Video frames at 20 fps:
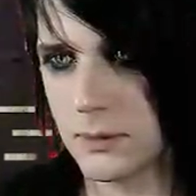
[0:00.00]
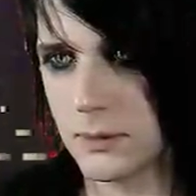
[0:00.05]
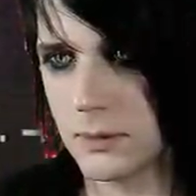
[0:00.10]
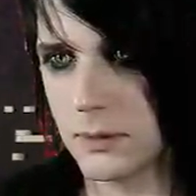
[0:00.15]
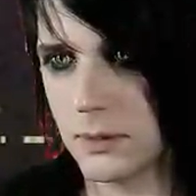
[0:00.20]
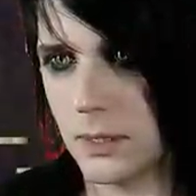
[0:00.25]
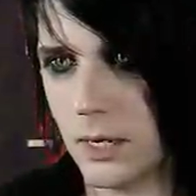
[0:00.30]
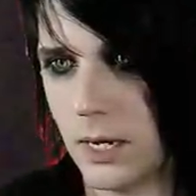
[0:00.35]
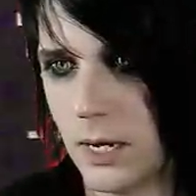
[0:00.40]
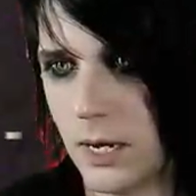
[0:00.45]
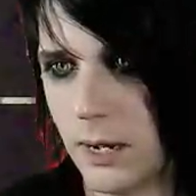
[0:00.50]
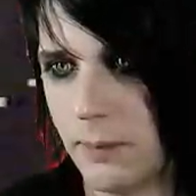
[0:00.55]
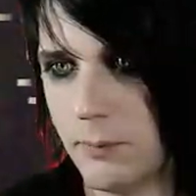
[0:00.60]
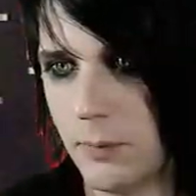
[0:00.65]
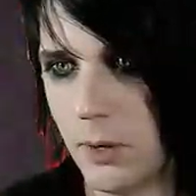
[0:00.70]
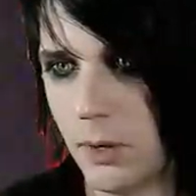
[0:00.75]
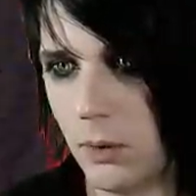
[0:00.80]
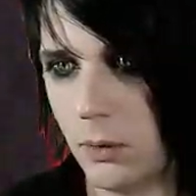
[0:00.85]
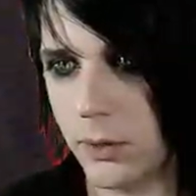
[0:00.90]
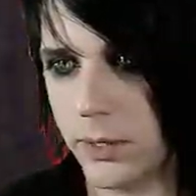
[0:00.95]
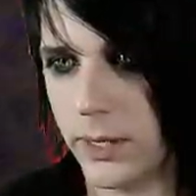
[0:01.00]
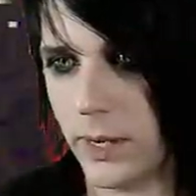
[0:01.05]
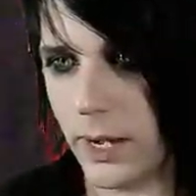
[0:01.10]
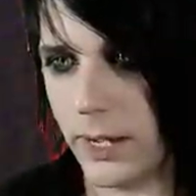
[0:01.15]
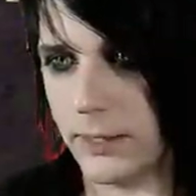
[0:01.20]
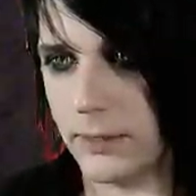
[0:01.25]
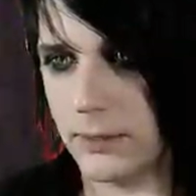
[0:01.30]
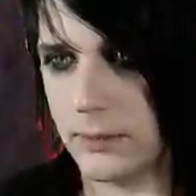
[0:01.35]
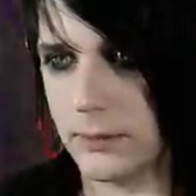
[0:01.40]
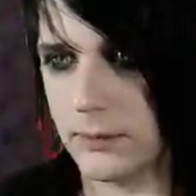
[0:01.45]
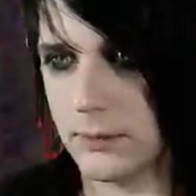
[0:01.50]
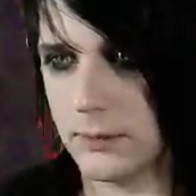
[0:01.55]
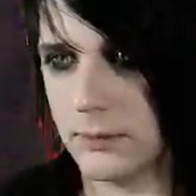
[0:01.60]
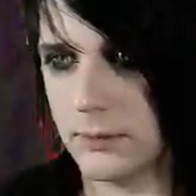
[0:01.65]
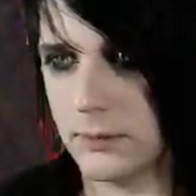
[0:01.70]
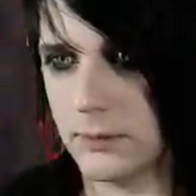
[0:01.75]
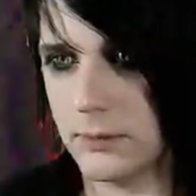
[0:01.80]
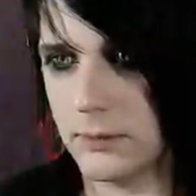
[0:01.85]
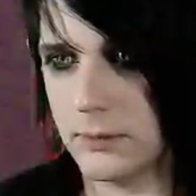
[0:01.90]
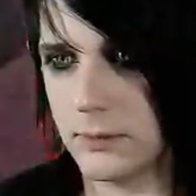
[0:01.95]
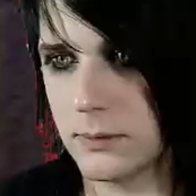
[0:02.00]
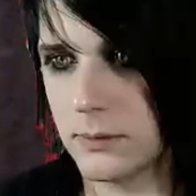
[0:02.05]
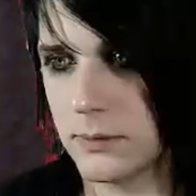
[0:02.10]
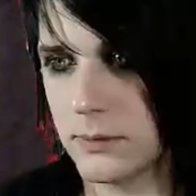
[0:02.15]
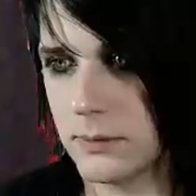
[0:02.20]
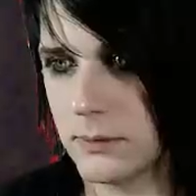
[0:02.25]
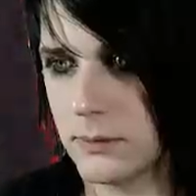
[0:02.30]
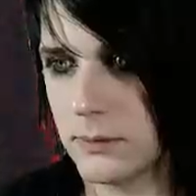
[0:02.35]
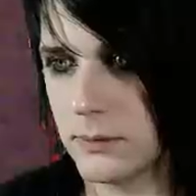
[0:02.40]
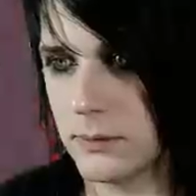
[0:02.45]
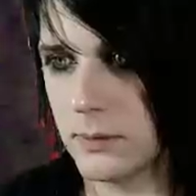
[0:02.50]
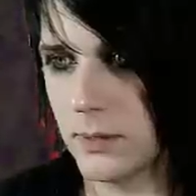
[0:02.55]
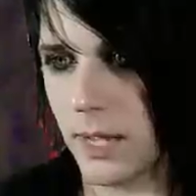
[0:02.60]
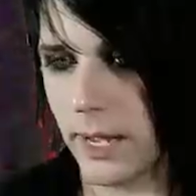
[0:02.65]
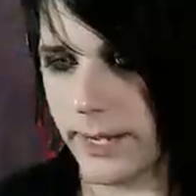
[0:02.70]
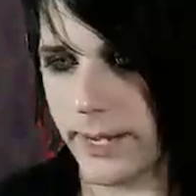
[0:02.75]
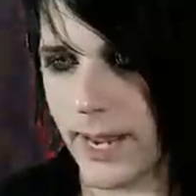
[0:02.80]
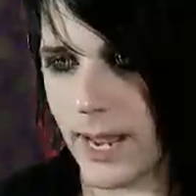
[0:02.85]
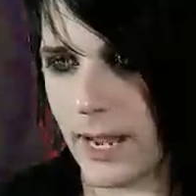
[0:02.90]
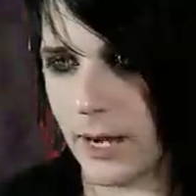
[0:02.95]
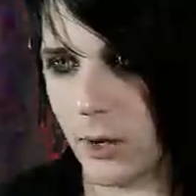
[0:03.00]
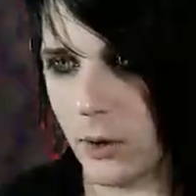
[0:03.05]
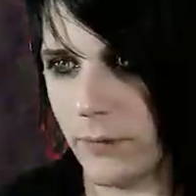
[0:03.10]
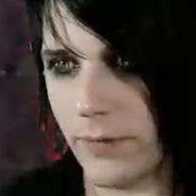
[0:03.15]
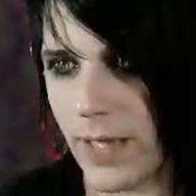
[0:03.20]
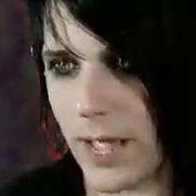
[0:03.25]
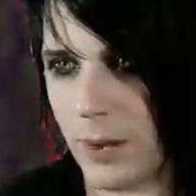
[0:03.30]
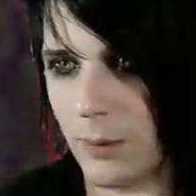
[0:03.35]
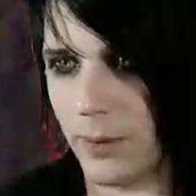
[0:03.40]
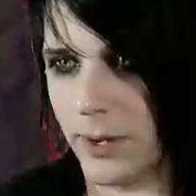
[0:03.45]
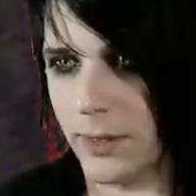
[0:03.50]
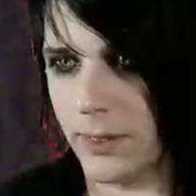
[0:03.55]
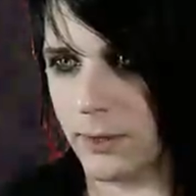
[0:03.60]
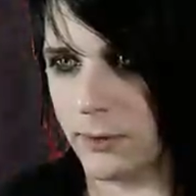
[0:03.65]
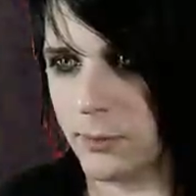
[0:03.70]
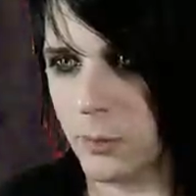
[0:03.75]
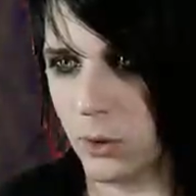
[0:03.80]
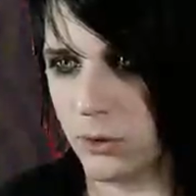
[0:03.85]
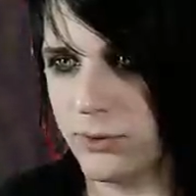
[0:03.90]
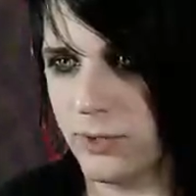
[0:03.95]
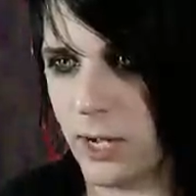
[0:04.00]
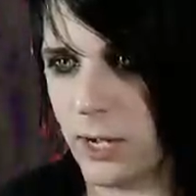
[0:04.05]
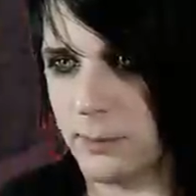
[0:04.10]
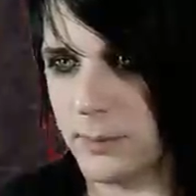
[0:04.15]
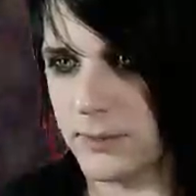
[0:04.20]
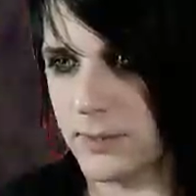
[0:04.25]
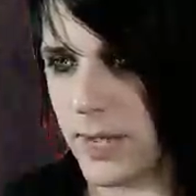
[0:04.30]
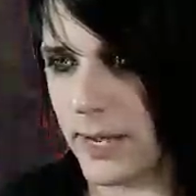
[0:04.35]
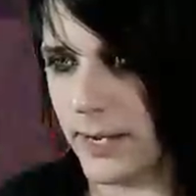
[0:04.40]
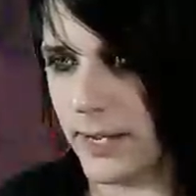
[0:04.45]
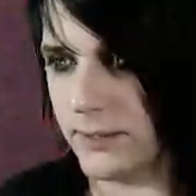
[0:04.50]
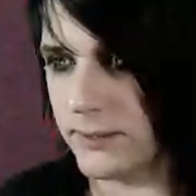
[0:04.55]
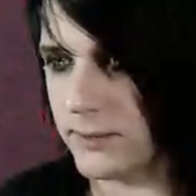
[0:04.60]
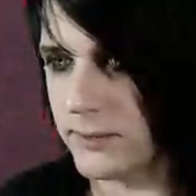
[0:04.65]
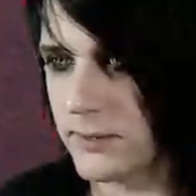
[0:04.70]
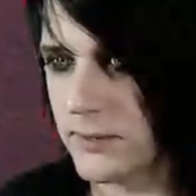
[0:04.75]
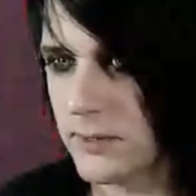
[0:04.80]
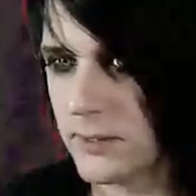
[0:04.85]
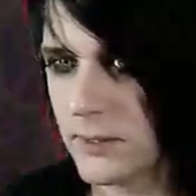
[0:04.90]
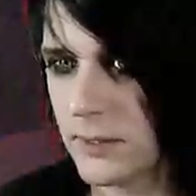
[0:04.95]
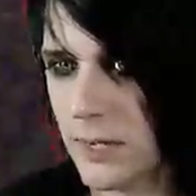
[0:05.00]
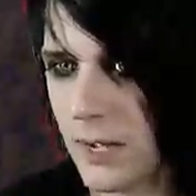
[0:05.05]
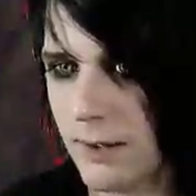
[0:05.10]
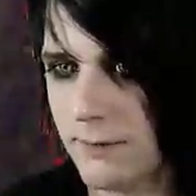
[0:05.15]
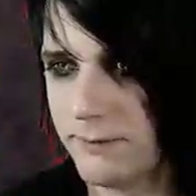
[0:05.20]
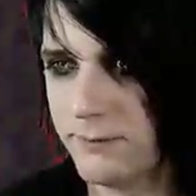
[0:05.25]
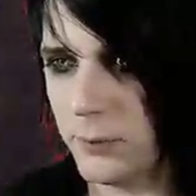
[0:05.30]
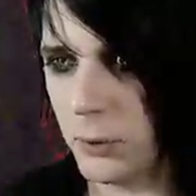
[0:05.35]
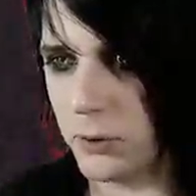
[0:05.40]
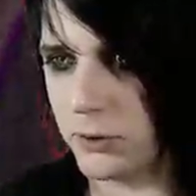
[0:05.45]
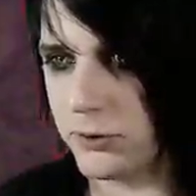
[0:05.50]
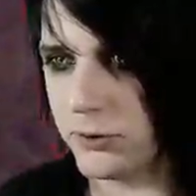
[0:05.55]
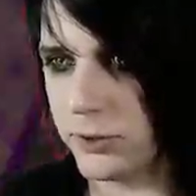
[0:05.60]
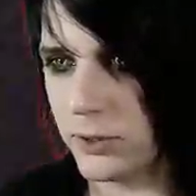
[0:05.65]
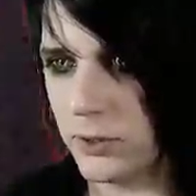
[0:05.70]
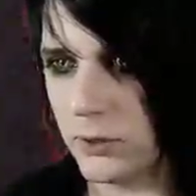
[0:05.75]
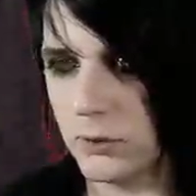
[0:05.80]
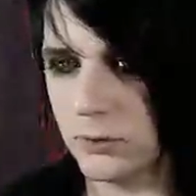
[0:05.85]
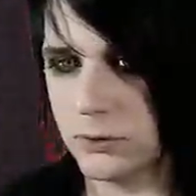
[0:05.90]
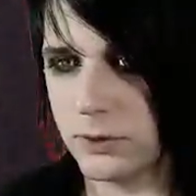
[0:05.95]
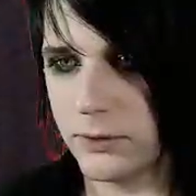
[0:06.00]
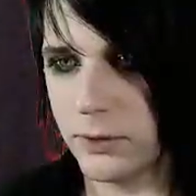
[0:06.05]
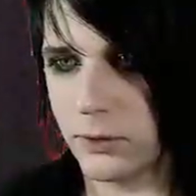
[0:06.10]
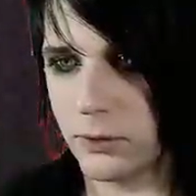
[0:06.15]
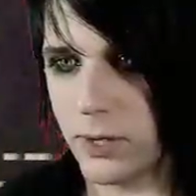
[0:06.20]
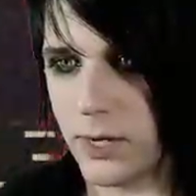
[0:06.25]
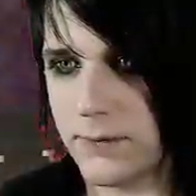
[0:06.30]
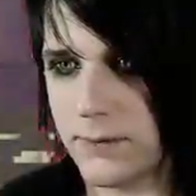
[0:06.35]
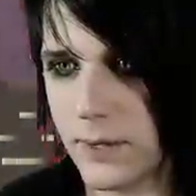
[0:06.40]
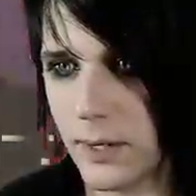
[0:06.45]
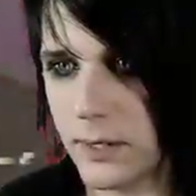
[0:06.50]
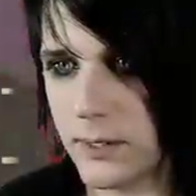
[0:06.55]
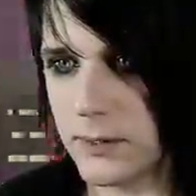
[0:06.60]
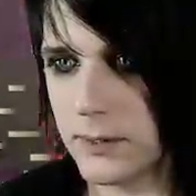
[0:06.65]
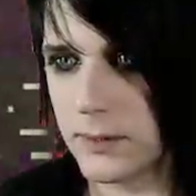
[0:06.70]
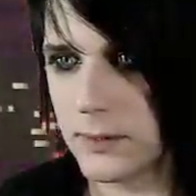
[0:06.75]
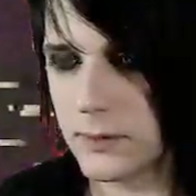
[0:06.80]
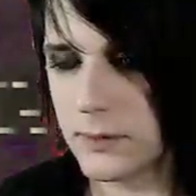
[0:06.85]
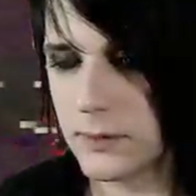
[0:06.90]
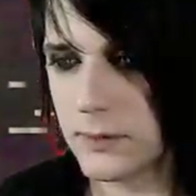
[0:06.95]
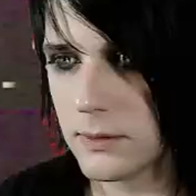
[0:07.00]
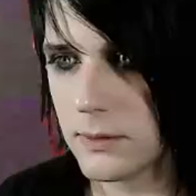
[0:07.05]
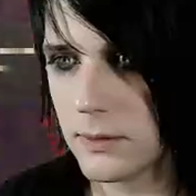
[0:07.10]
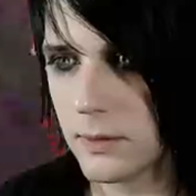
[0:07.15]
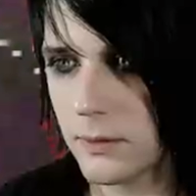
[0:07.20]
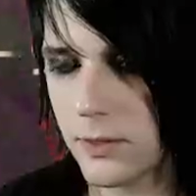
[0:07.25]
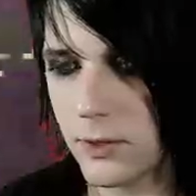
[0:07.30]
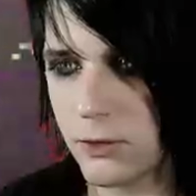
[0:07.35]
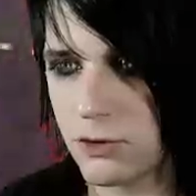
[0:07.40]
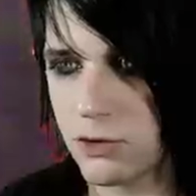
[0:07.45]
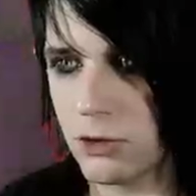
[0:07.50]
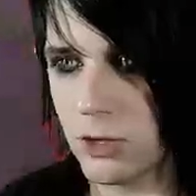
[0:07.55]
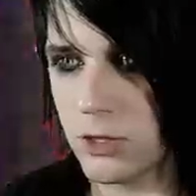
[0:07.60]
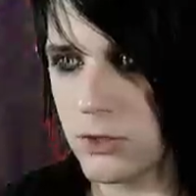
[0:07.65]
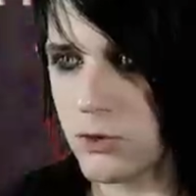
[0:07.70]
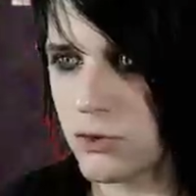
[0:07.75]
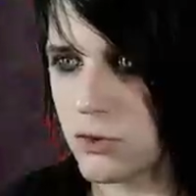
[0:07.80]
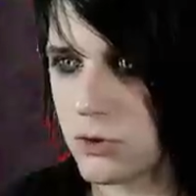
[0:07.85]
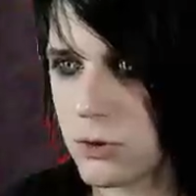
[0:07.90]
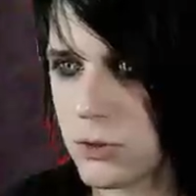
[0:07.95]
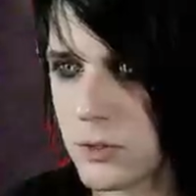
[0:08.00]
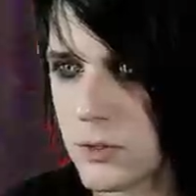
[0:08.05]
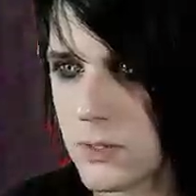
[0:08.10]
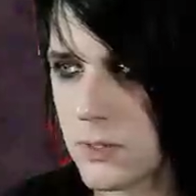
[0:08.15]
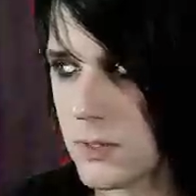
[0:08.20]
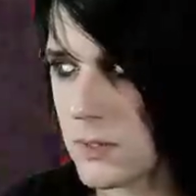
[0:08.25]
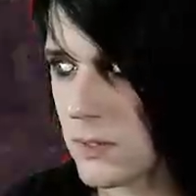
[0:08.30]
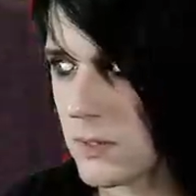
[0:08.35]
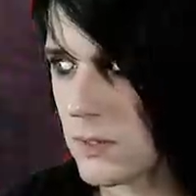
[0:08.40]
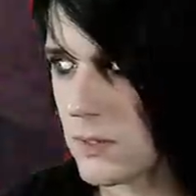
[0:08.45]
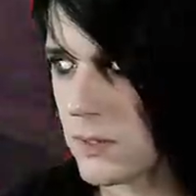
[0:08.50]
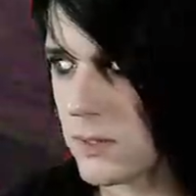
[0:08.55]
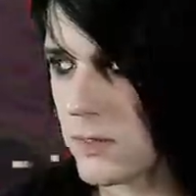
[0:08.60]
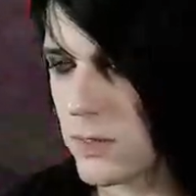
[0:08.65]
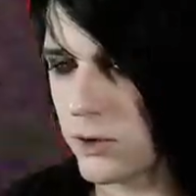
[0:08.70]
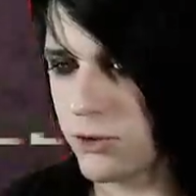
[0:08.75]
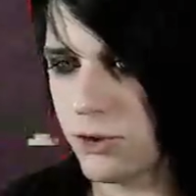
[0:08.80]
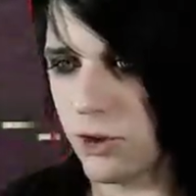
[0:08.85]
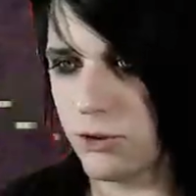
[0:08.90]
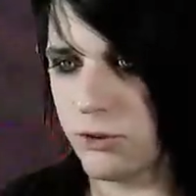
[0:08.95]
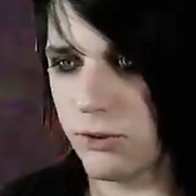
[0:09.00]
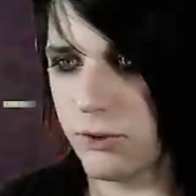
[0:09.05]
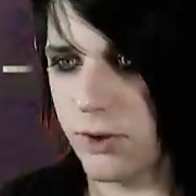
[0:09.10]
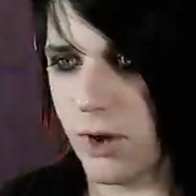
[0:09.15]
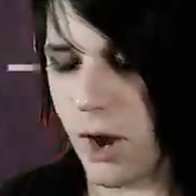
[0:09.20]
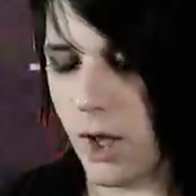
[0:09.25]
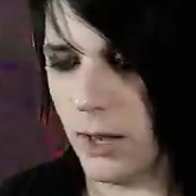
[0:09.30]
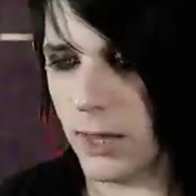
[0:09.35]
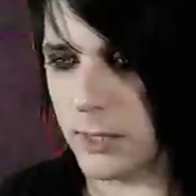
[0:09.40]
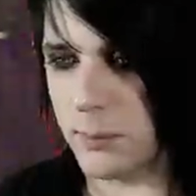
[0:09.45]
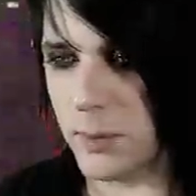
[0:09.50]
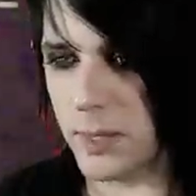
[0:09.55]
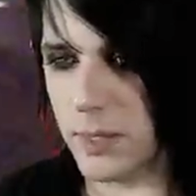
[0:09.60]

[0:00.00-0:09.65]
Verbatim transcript: Um, oh god. I can't go that way. There's more zombies. I guess I'm forced to go to the graveyard. The church. The church is calling me.